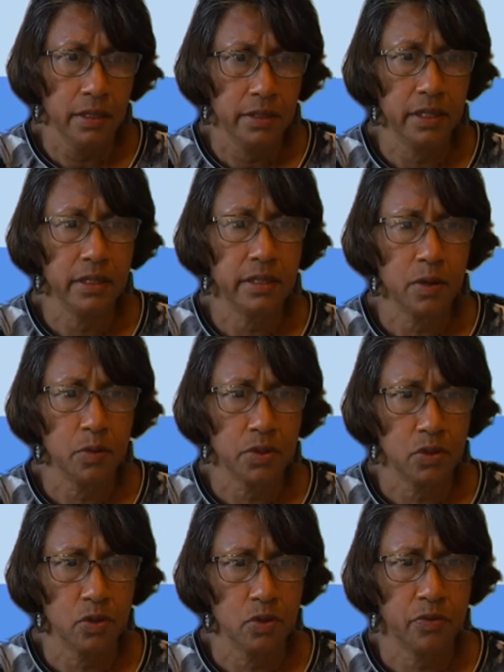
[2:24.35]
Since there
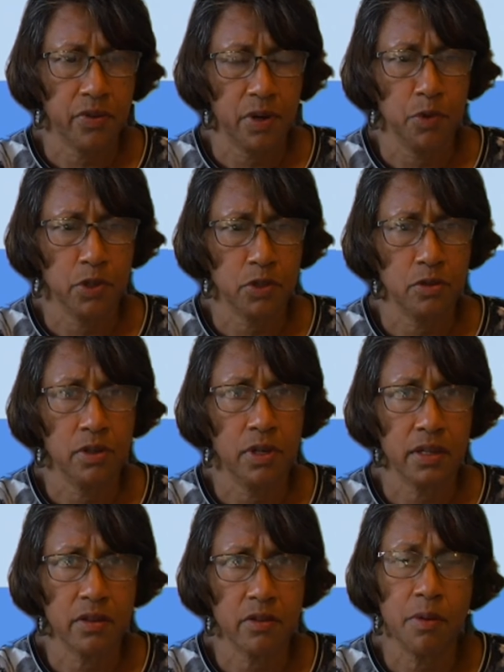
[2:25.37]
was no framework to
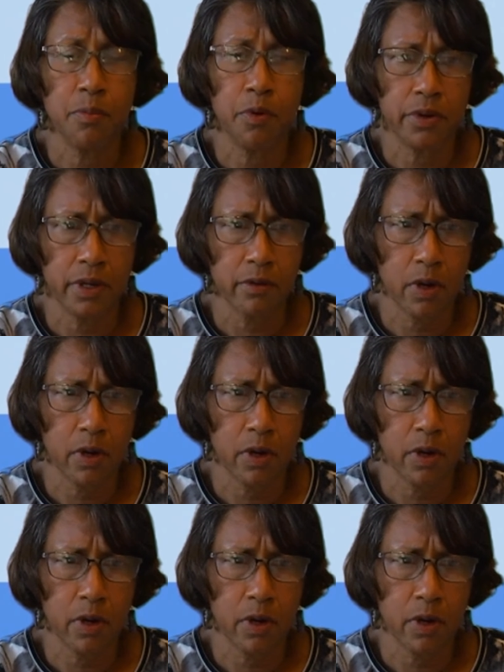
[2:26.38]
link the reporting